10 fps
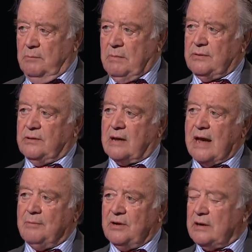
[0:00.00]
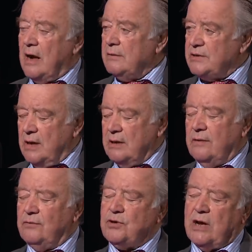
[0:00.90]
both in the Cabinet and certainly
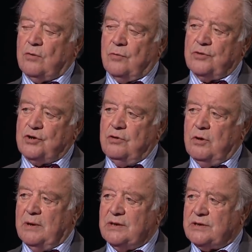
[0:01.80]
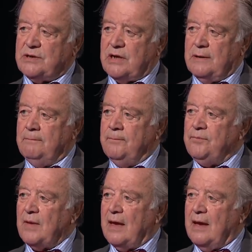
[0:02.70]
if you take all the junior ministers in,
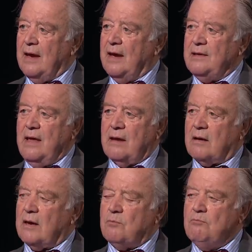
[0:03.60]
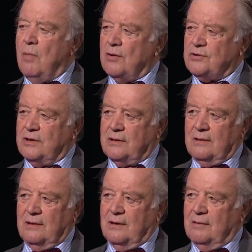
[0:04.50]
uh, they're moderate
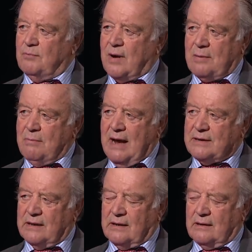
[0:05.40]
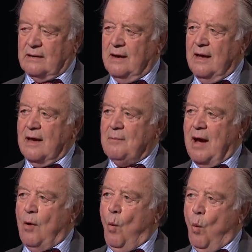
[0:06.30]
and pragmatic
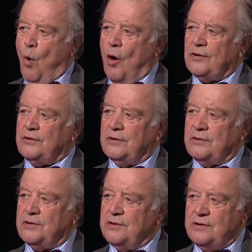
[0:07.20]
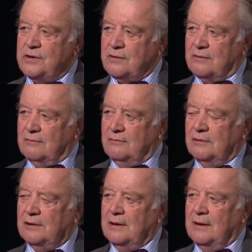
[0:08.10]
about what to do
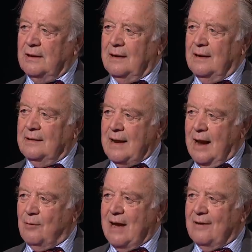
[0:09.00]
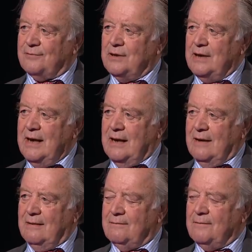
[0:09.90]
uh, now we have to
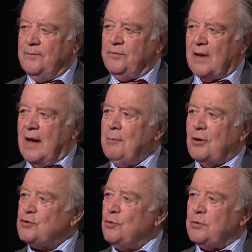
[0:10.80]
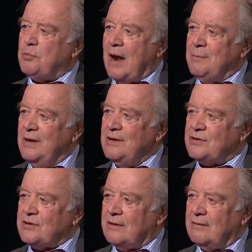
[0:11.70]
leave. I'm not sure the Prime
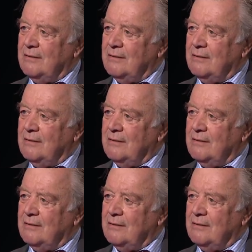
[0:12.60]
Minister